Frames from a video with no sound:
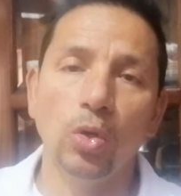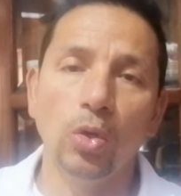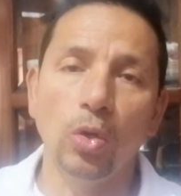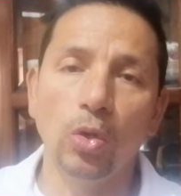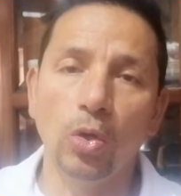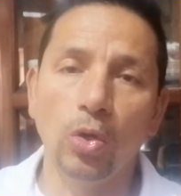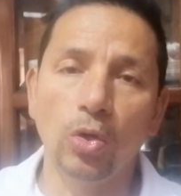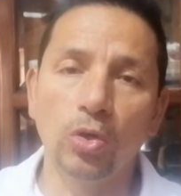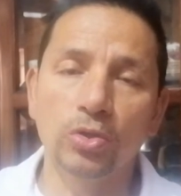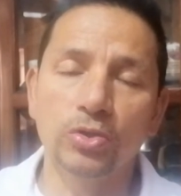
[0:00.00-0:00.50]

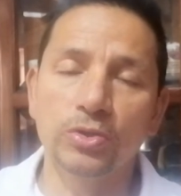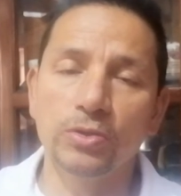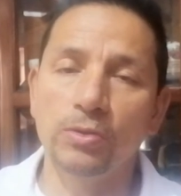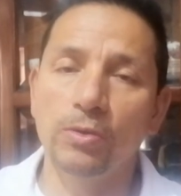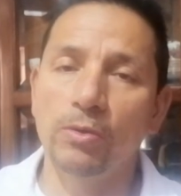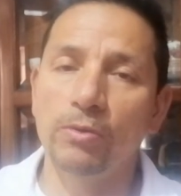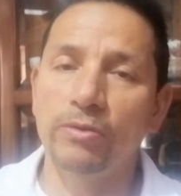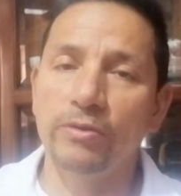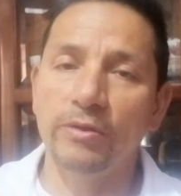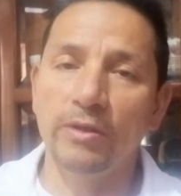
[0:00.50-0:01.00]
or
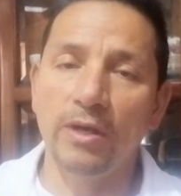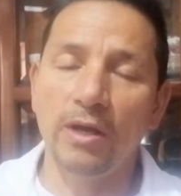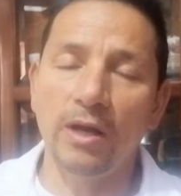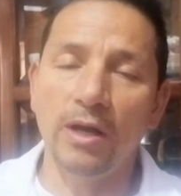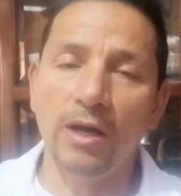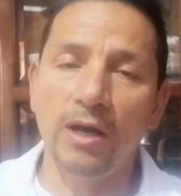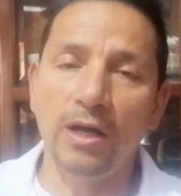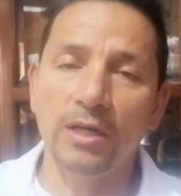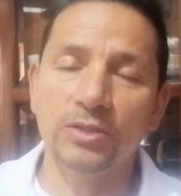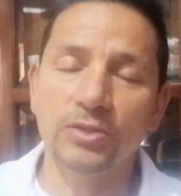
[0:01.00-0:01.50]

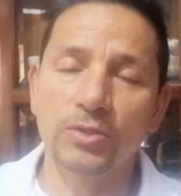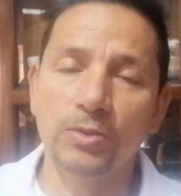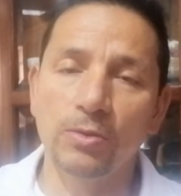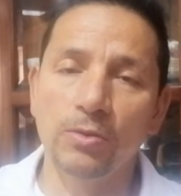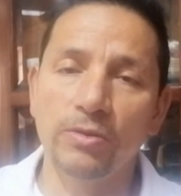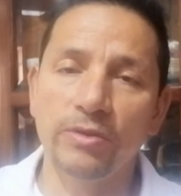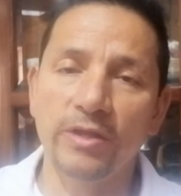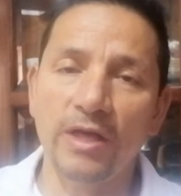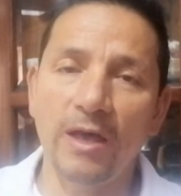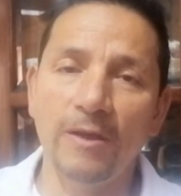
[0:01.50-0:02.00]

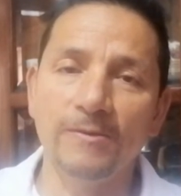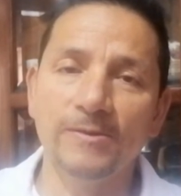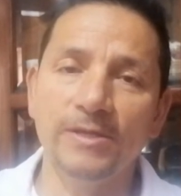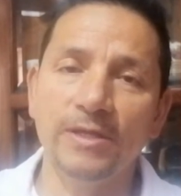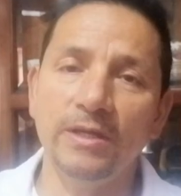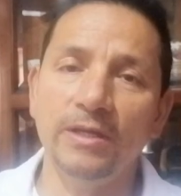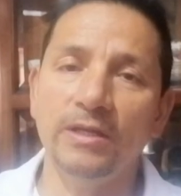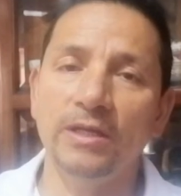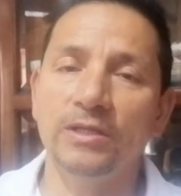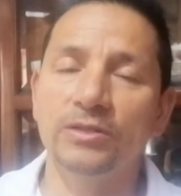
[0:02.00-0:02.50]

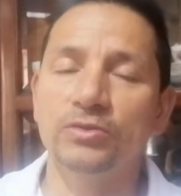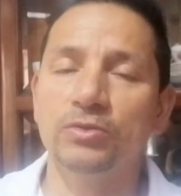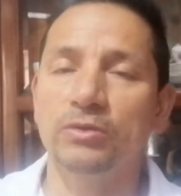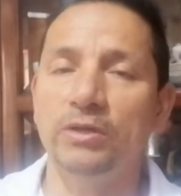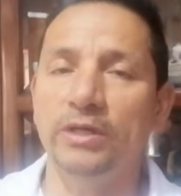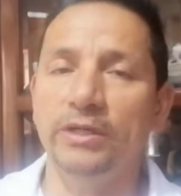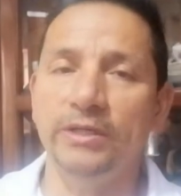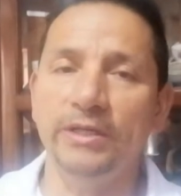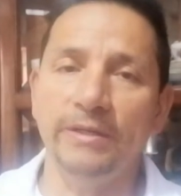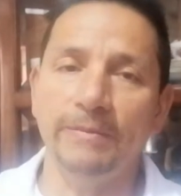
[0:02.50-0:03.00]

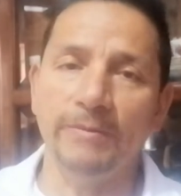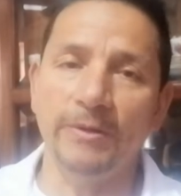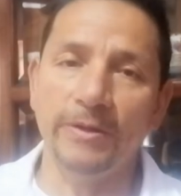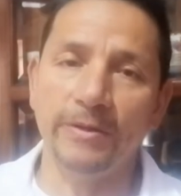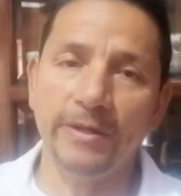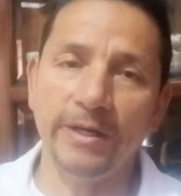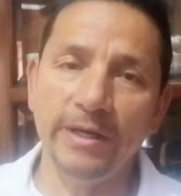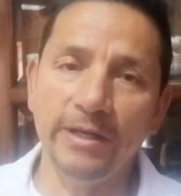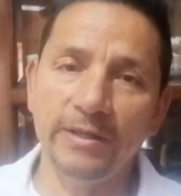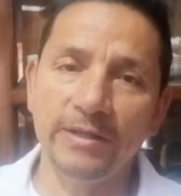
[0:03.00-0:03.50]
2020.
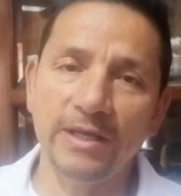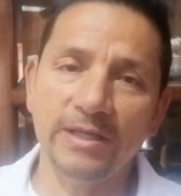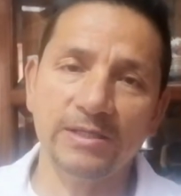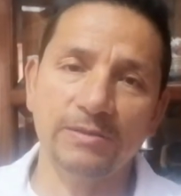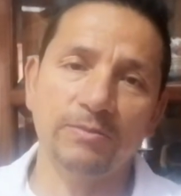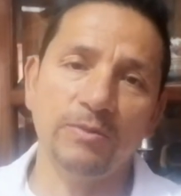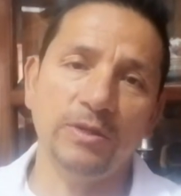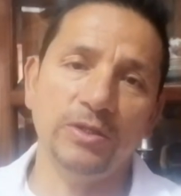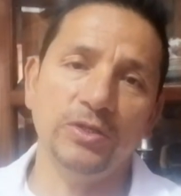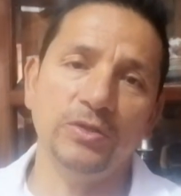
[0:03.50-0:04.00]
Okay,
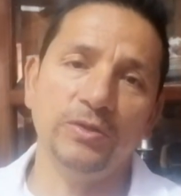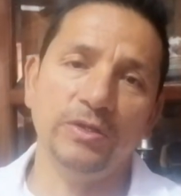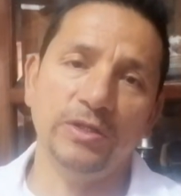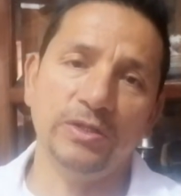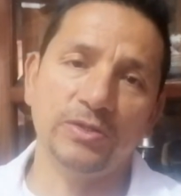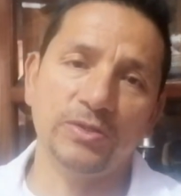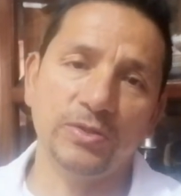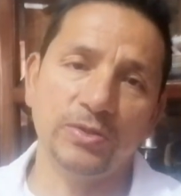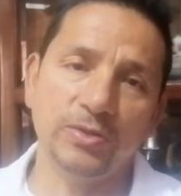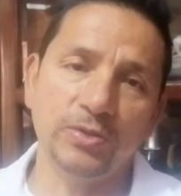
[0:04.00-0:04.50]
that's what you
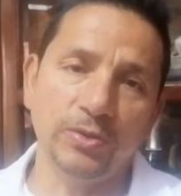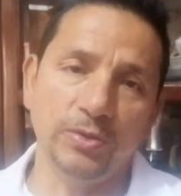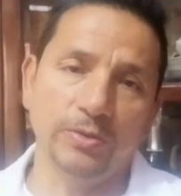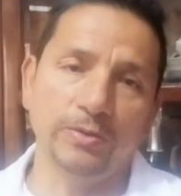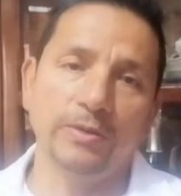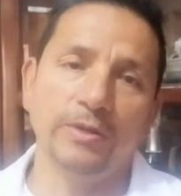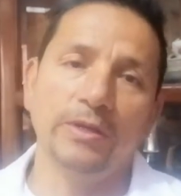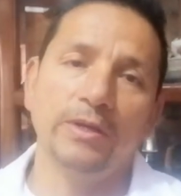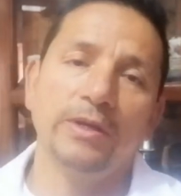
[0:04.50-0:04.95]
need to do.